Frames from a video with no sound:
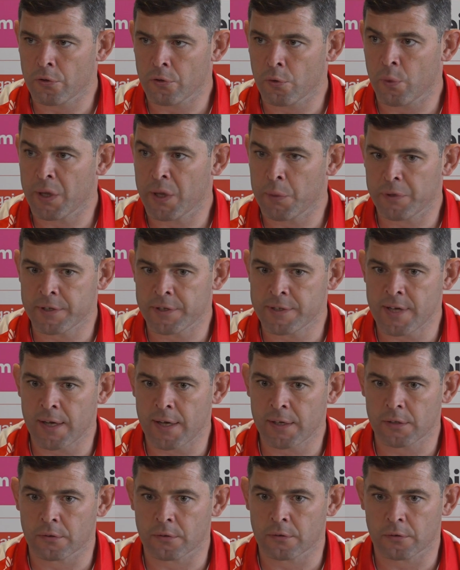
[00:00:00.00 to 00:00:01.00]
the way we
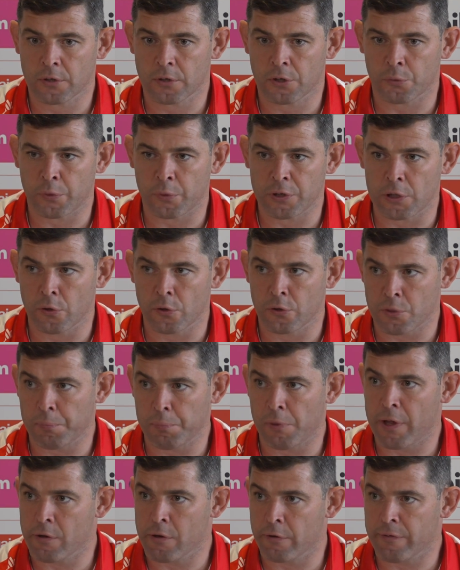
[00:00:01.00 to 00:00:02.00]
attack. And, you know, when you lose a
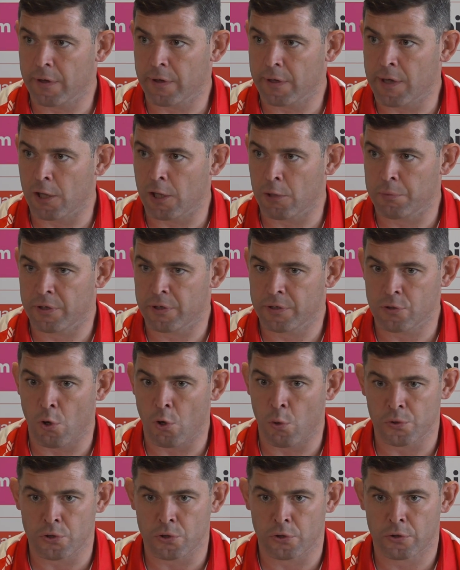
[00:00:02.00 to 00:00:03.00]
player of that calibre, it's
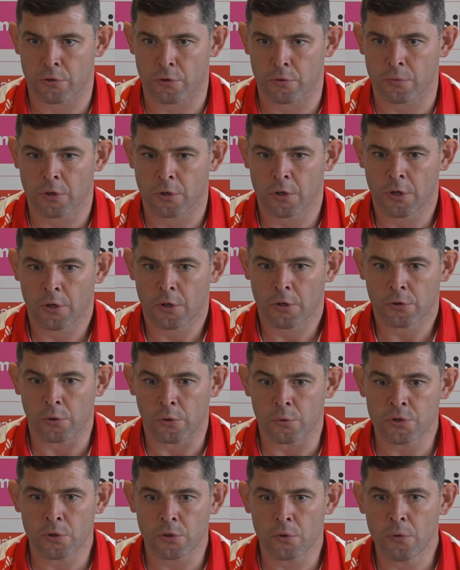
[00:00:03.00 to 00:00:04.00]
always going to
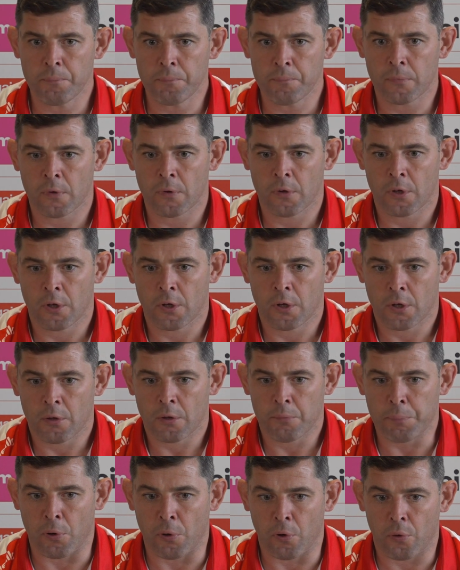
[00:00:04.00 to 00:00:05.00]
do so.
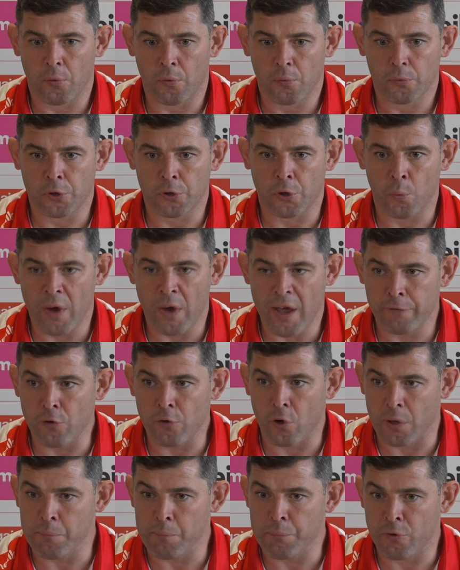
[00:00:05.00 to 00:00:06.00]
But, you know, we have
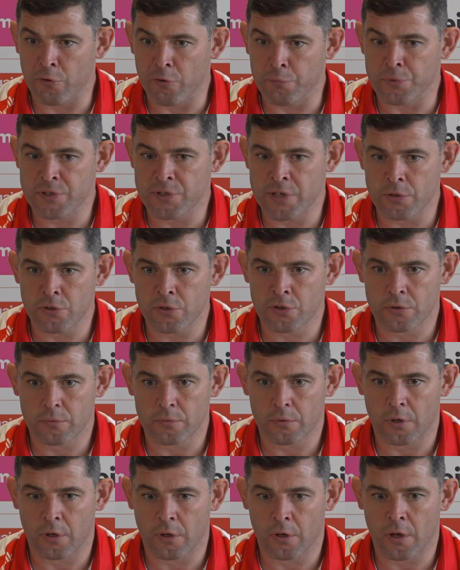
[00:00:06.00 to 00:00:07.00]
got improvements in us.
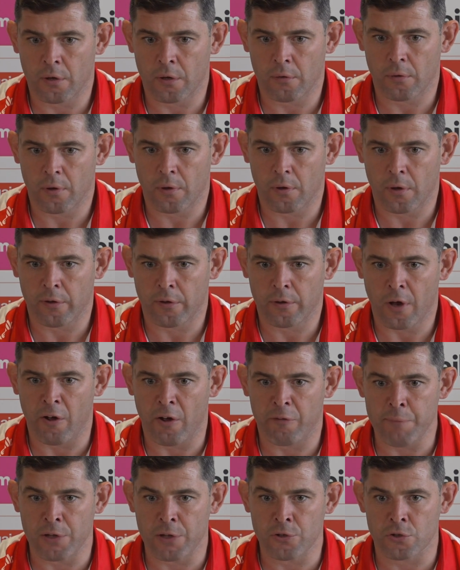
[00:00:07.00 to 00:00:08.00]

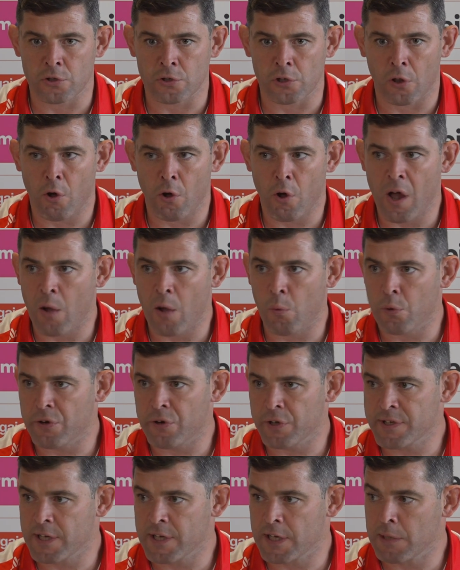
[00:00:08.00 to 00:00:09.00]
I've mentioned a lot how we're
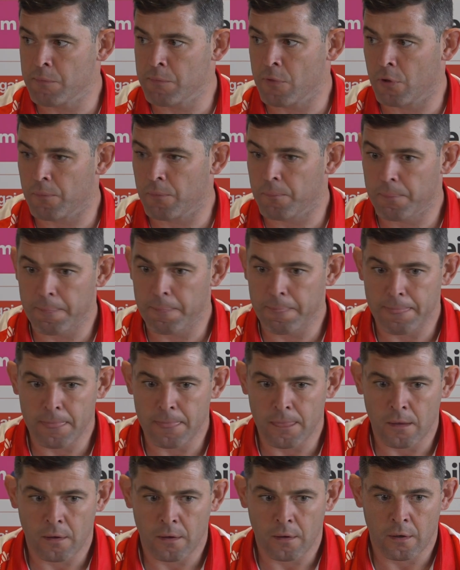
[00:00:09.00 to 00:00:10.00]
a team that
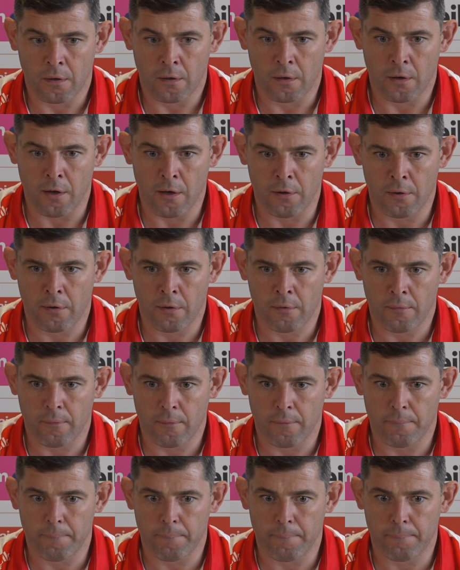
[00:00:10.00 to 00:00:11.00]

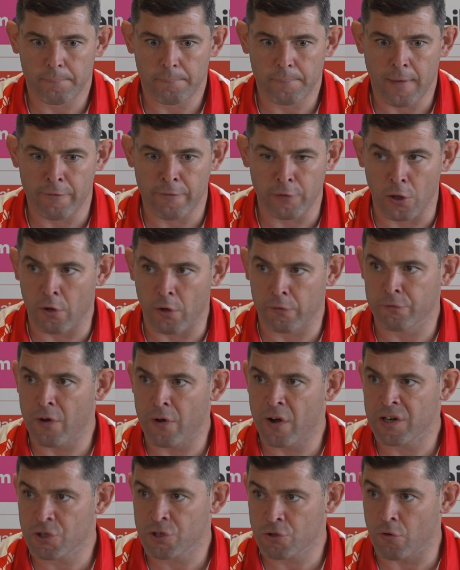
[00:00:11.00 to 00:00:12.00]
have a lot of
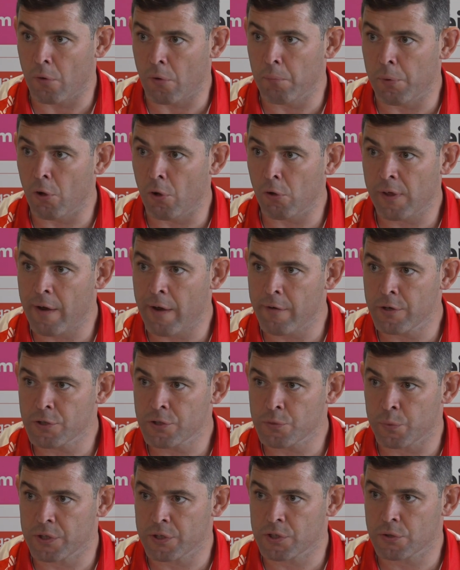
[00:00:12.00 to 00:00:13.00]
very strong ball
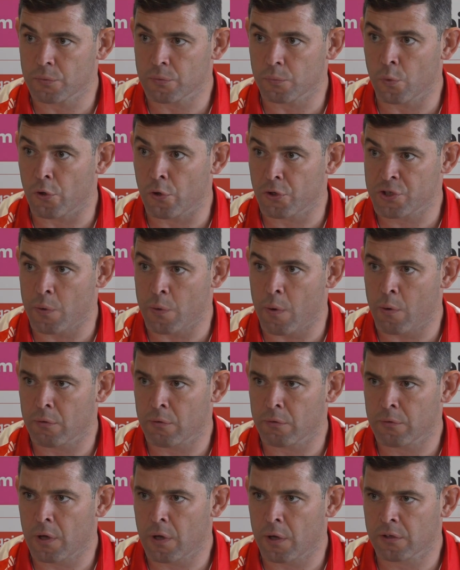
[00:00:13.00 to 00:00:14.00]
carriers, which works to
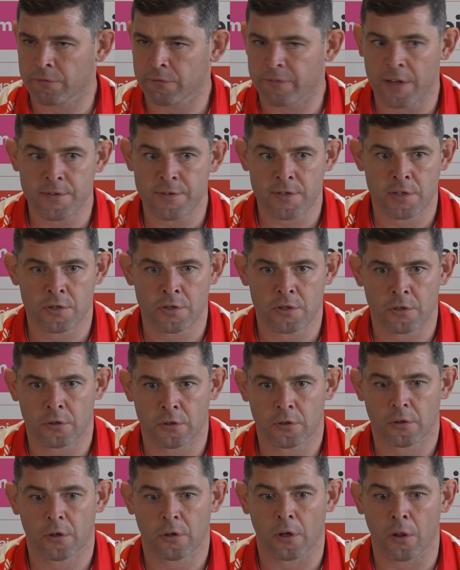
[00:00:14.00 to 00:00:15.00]
our advantage a
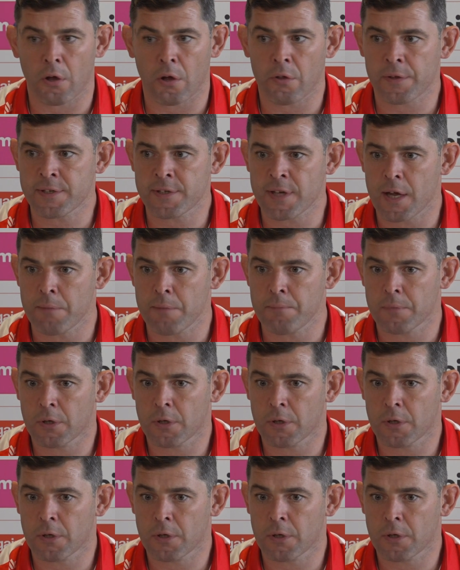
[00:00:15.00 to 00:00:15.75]
lot of the time.